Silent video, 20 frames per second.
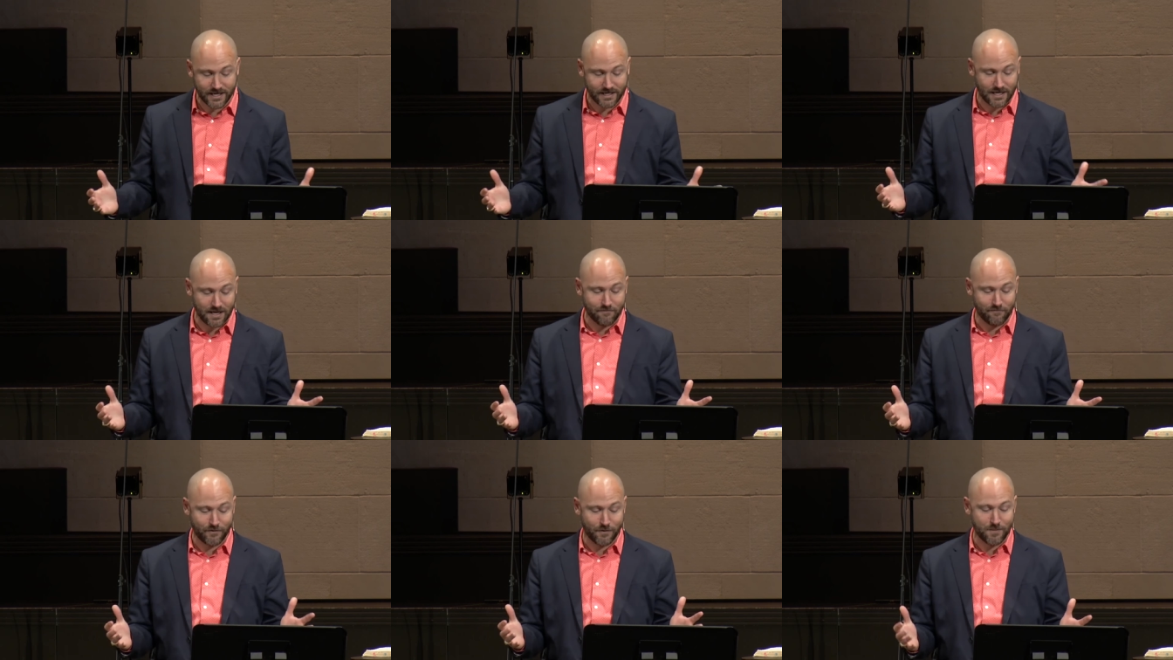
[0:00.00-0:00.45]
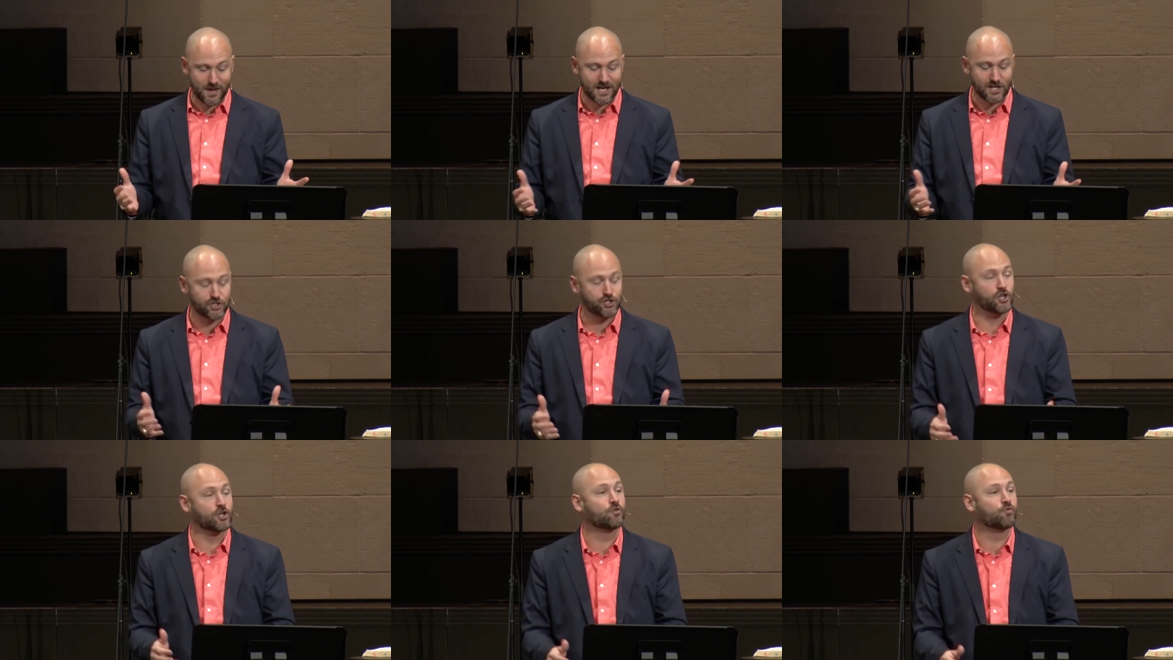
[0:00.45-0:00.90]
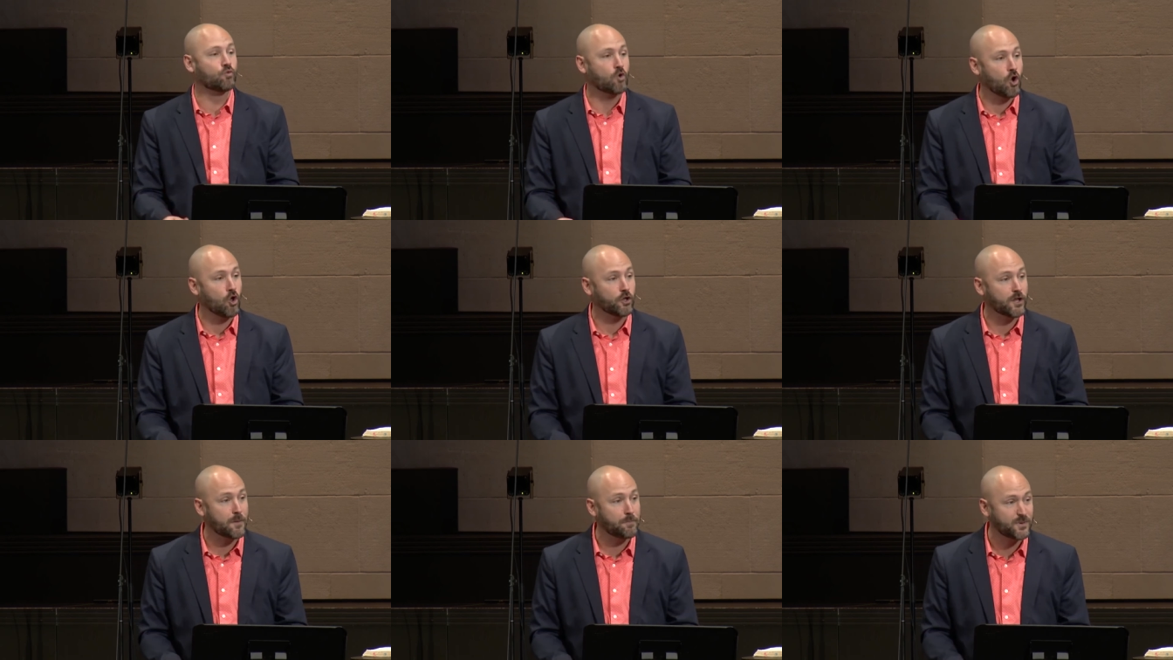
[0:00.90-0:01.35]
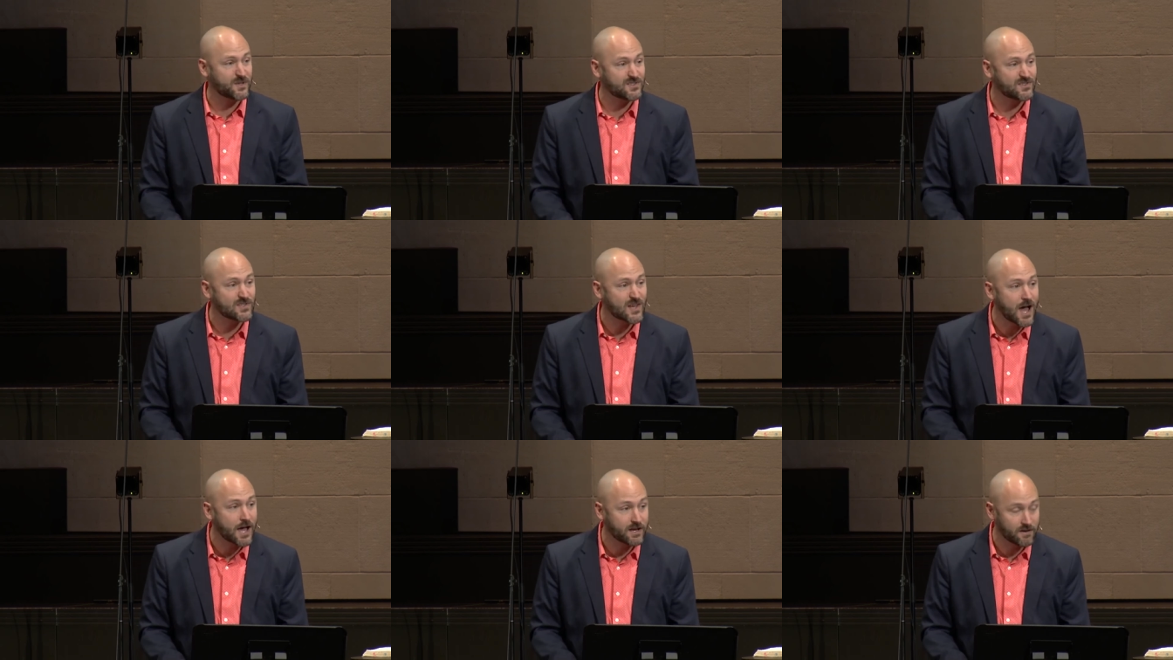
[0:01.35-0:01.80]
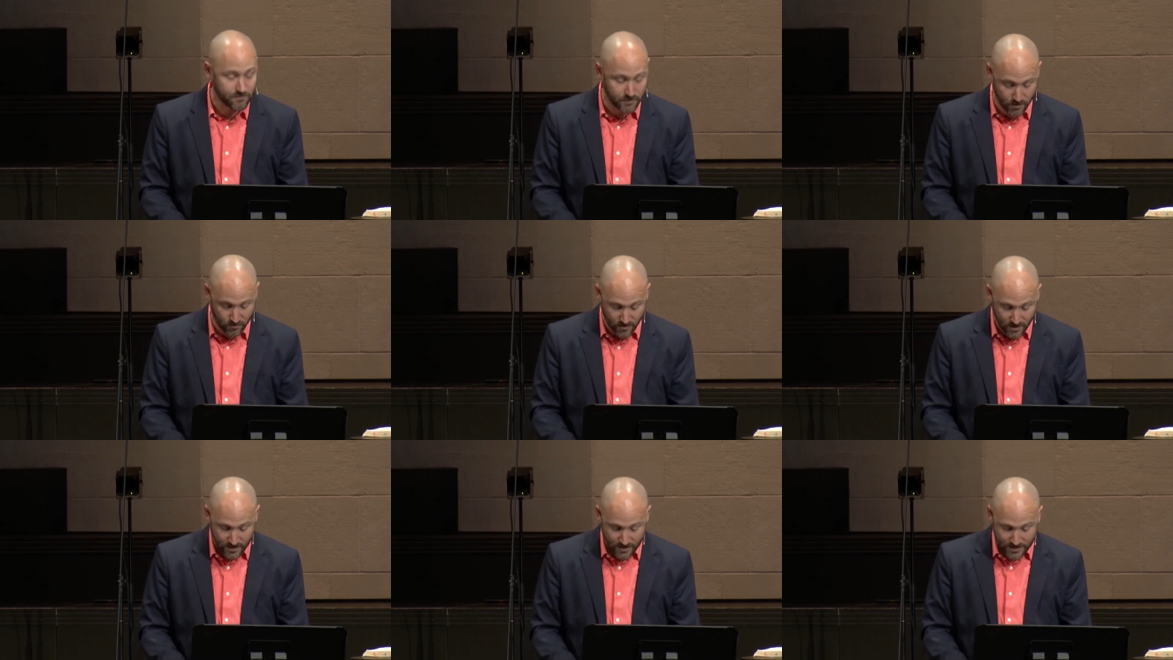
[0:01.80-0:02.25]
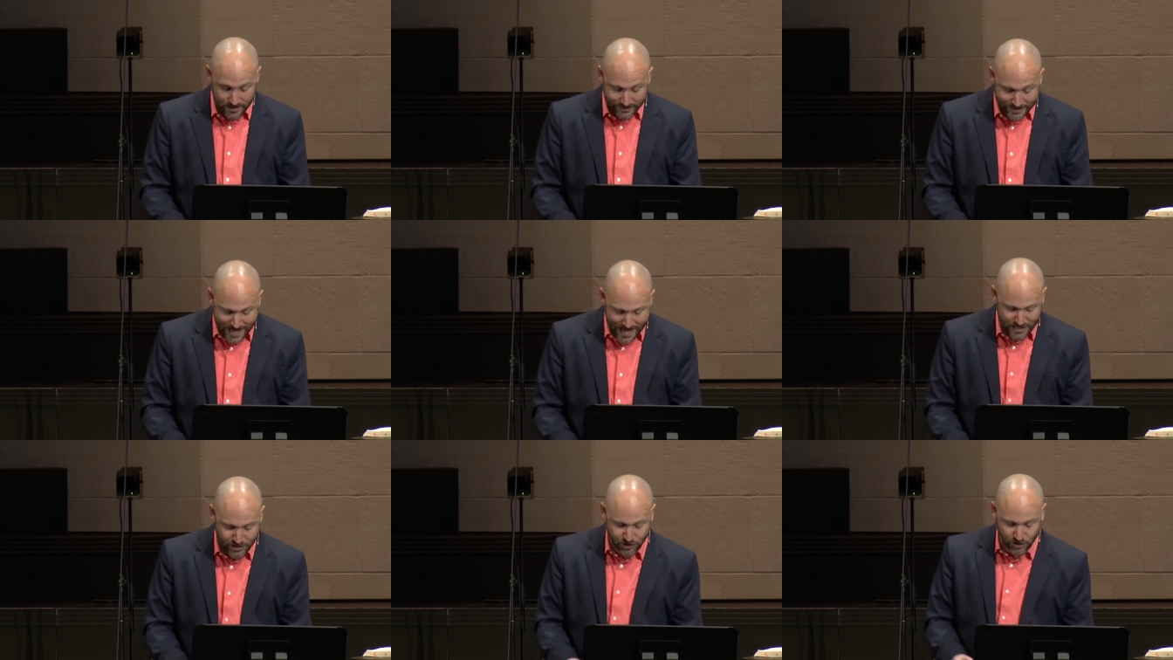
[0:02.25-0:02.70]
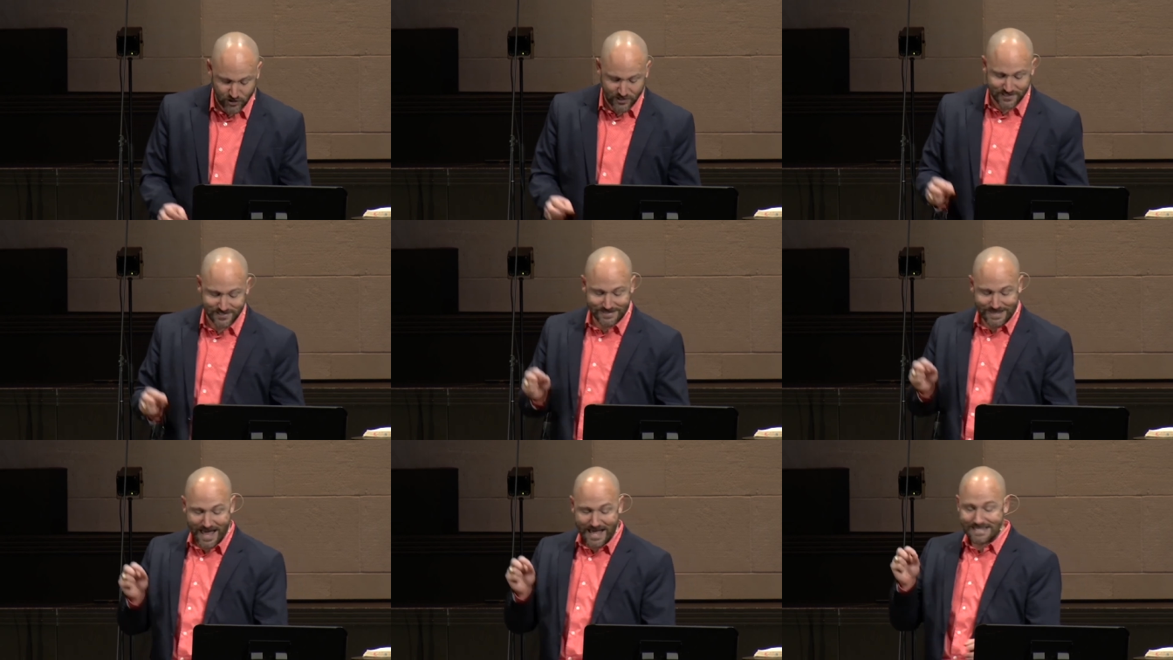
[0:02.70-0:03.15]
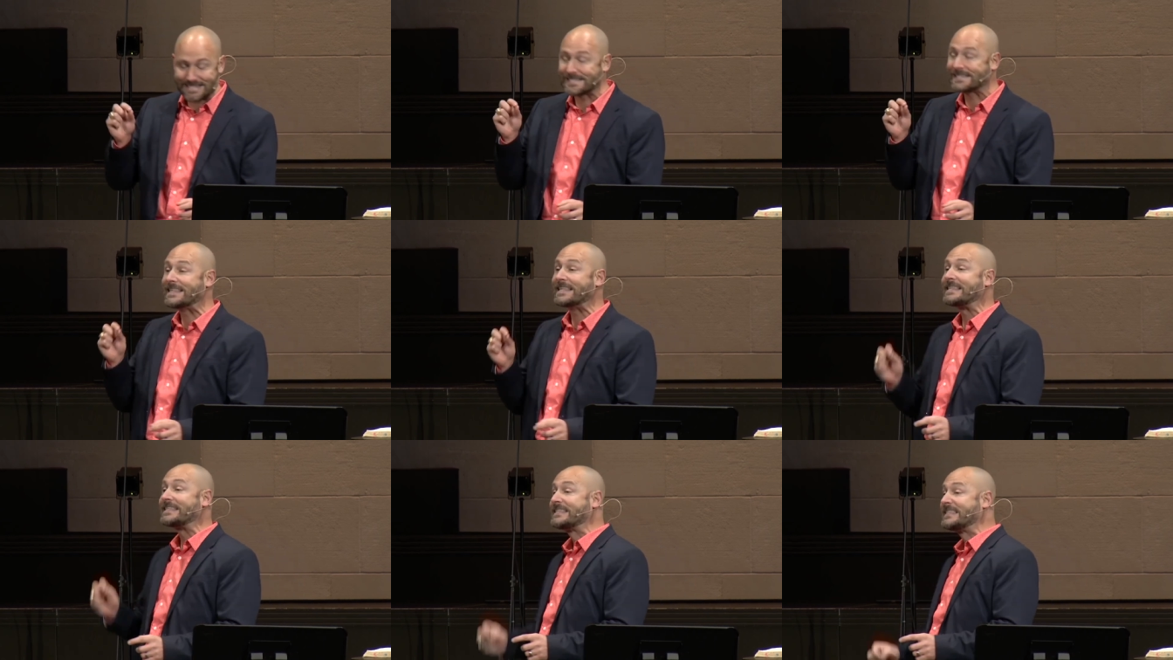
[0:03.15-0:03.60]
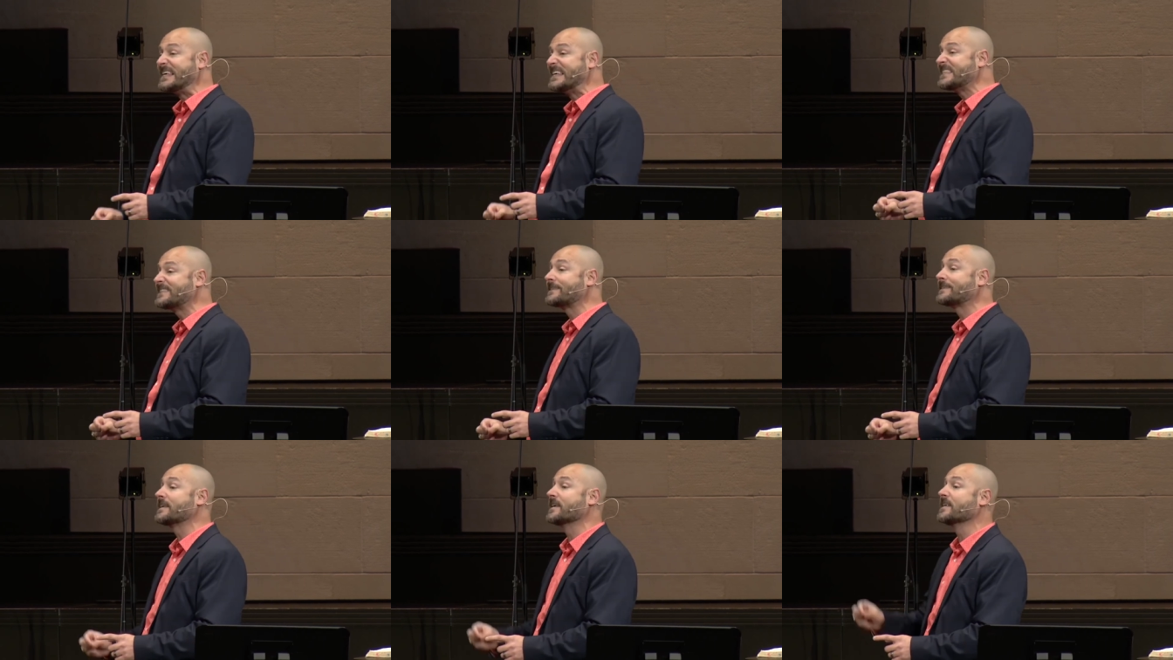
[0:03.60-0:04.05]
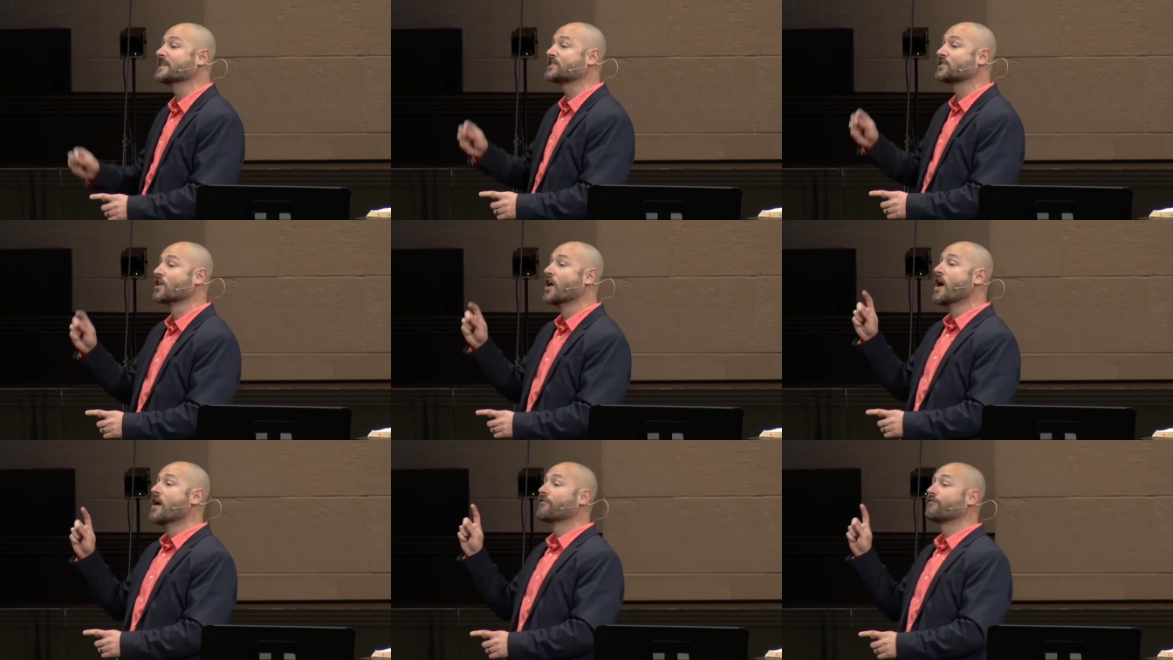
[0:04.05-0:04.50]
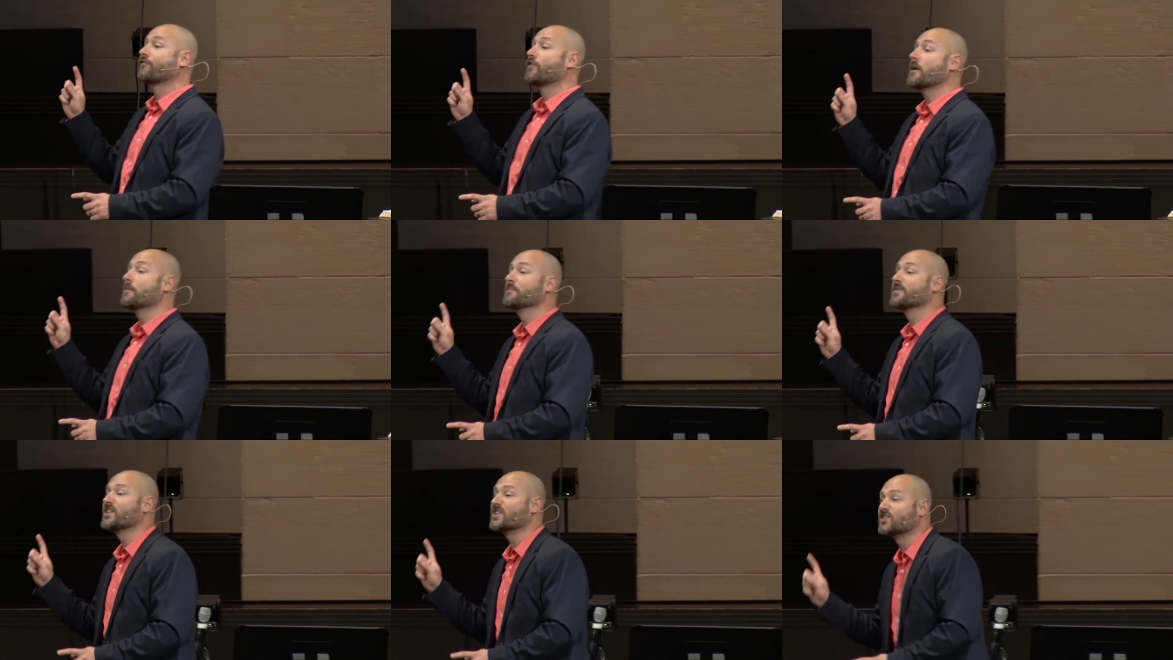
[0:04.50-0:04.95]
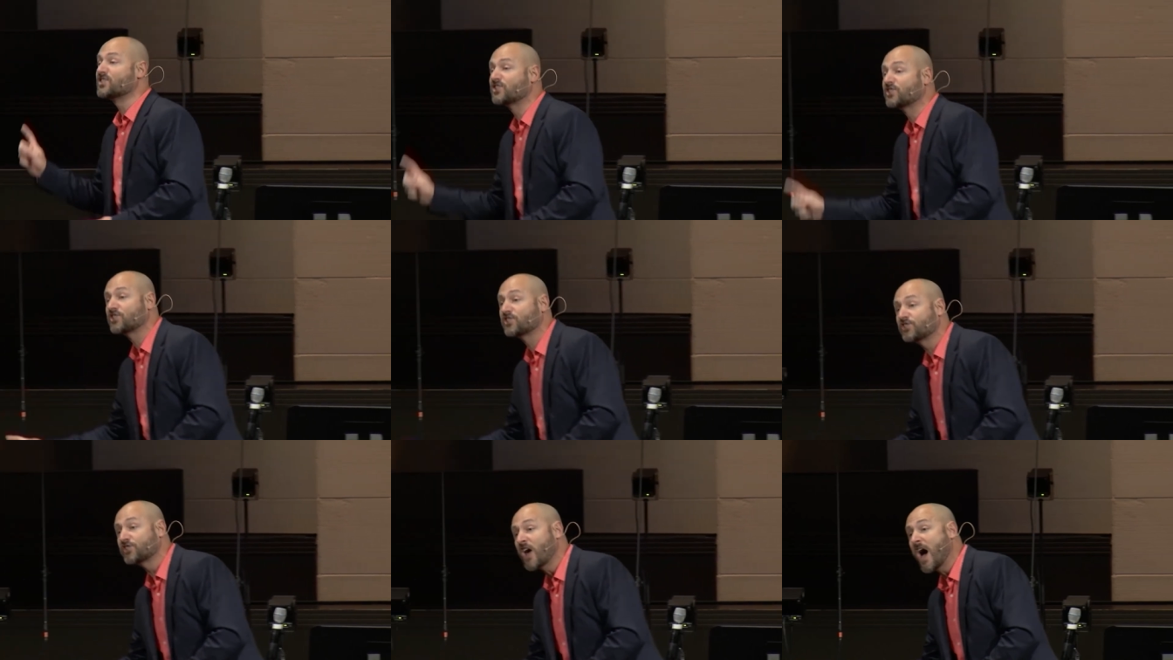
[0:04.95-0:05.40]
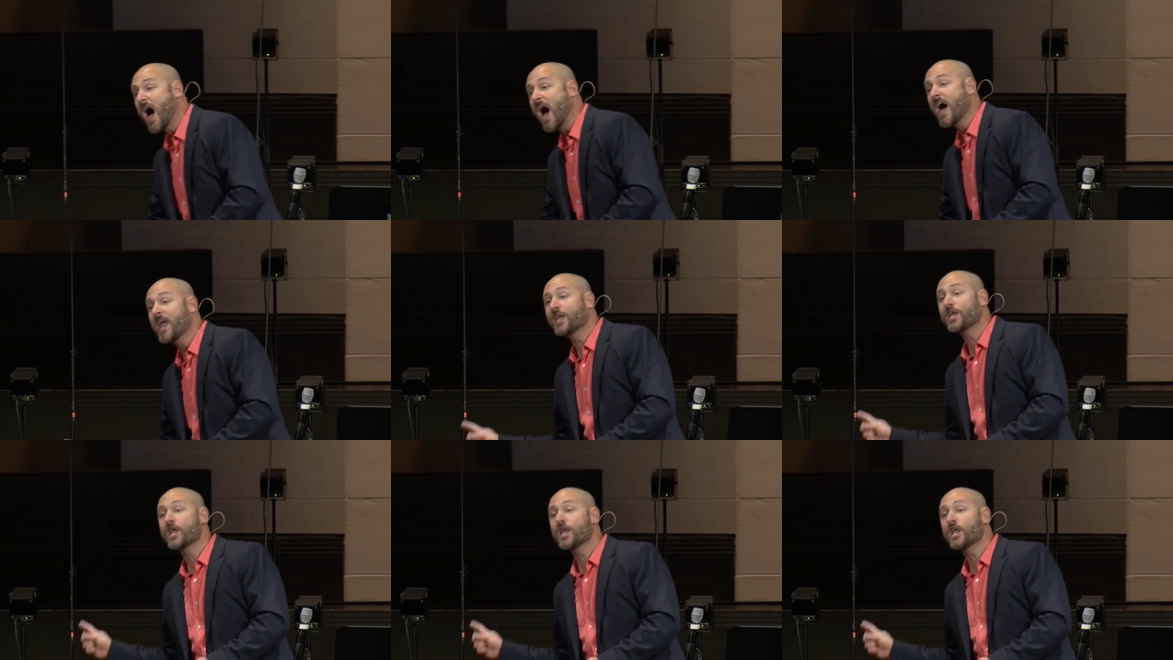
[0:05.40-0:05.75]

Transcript: information rolled up inside of you. Catch this that's the distance from the sun